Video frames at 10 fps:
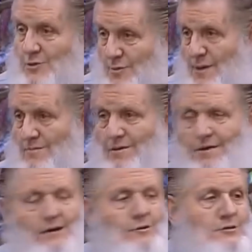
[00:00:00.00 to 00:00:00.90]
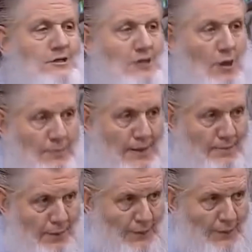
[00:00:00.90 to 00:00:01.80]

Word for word: remember, they used to tell people.